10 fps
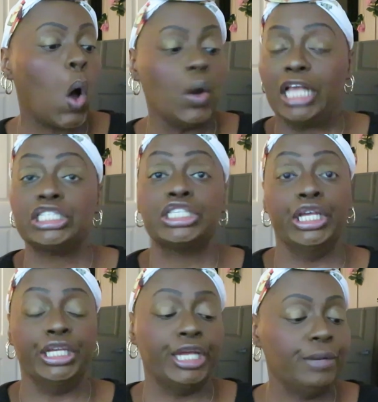Oh, that's
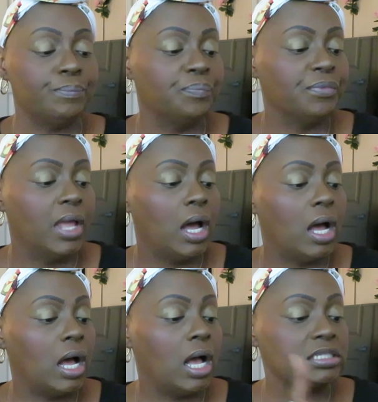good.
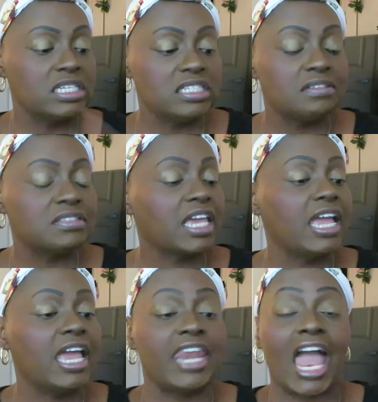Uh, sensitive
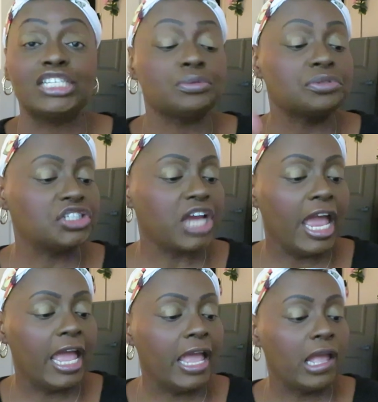skin, natural
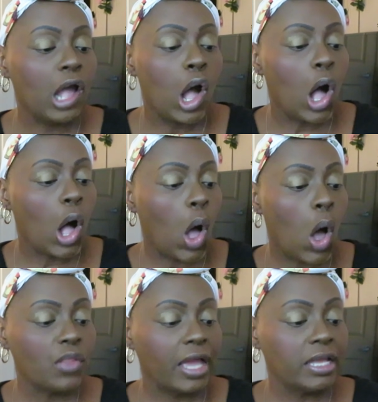shea,
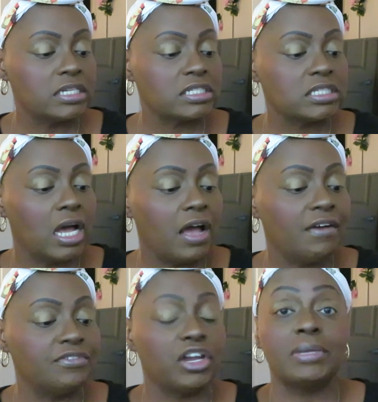all that good
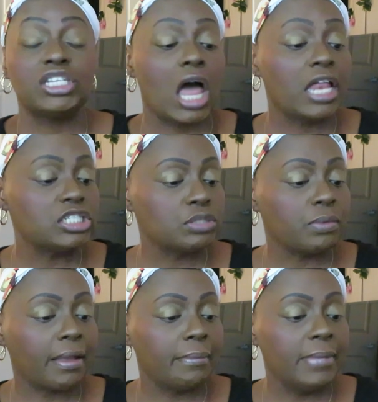stuff. Dermatologist
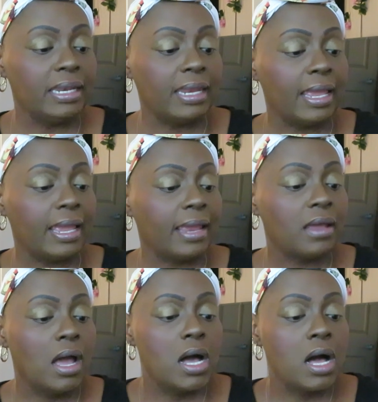recommended.